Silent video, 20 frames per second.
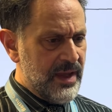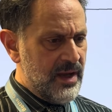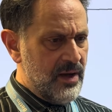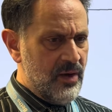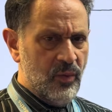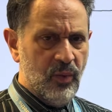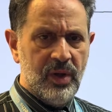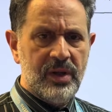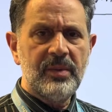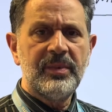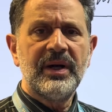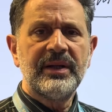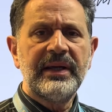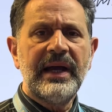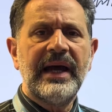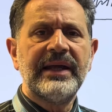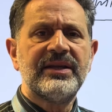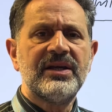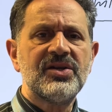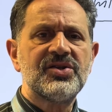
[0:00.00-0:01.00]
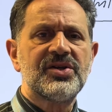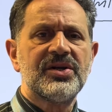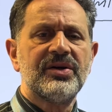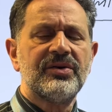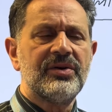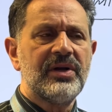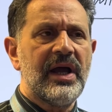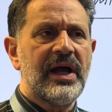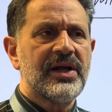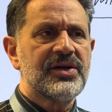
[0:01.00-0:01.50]
what about addition
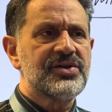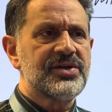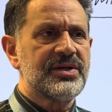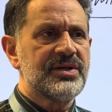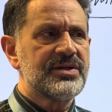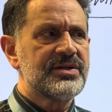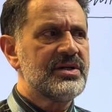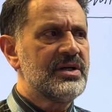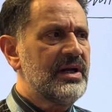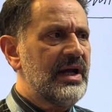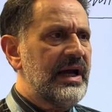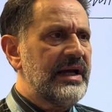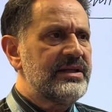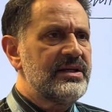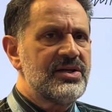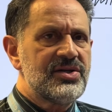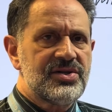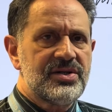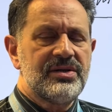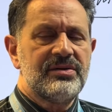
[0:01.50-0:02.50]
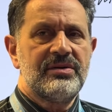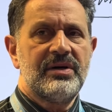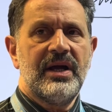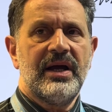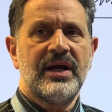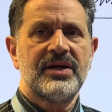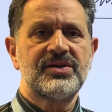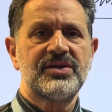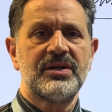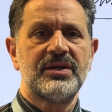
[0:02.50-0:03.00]
reactions? In addition
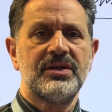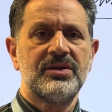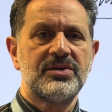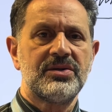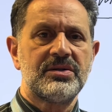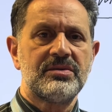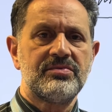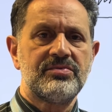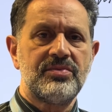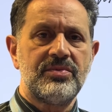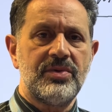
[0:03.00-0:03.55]
reactions,